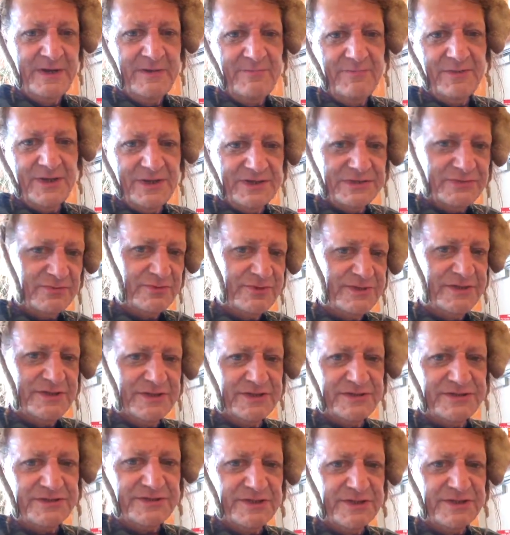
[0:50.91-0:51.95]
Plus, with the
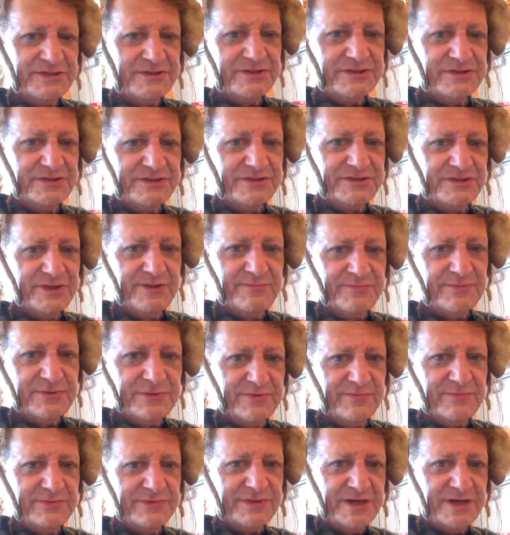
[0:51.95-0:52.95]
ascension symptoms,